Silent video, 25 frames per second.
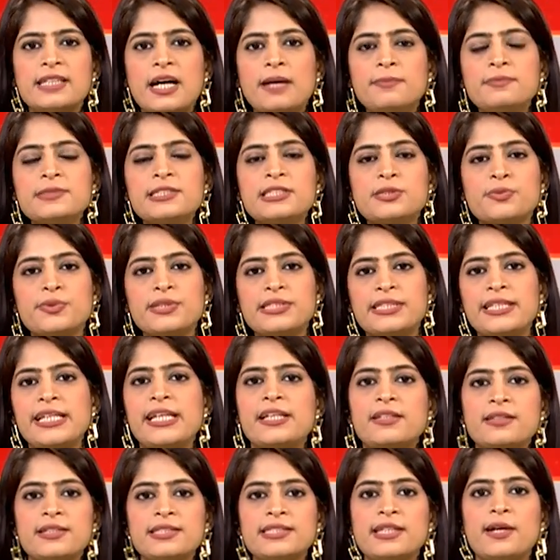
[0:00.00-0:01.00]
some
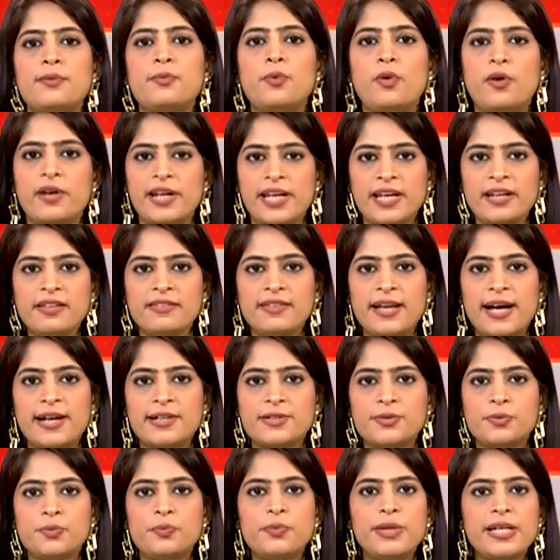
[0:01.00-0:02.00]
Swiss leaders are warning
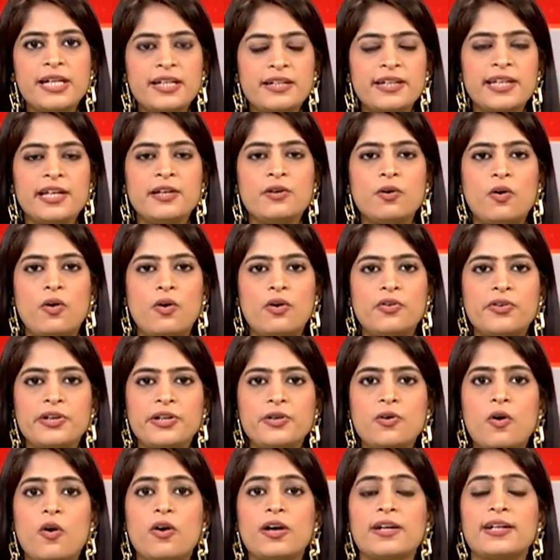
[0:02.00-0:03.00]
that weakening or
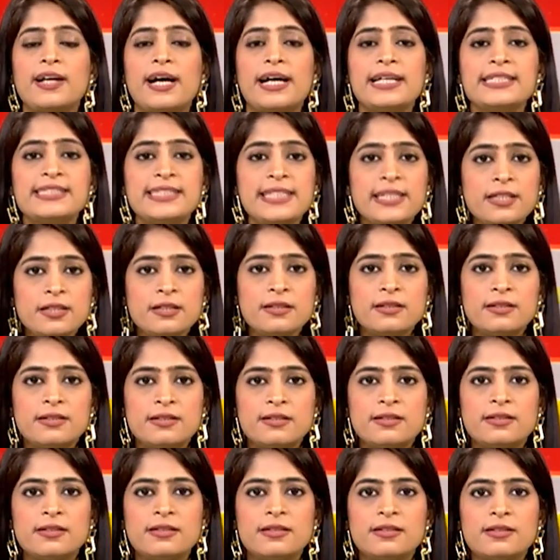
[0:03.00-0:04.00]
reorganizing
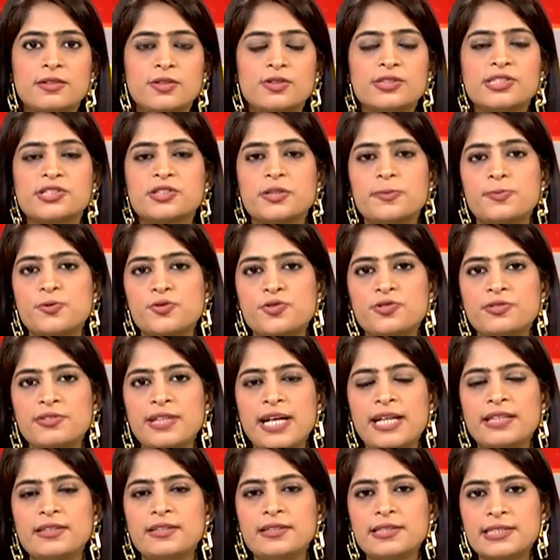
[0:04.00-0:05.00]

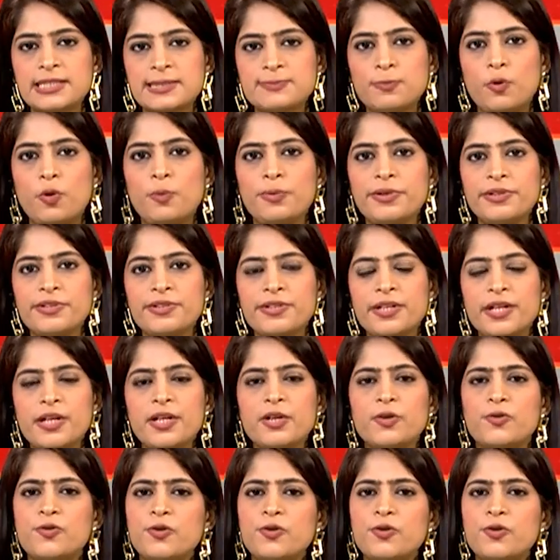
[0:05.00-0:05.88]
conscription at this moment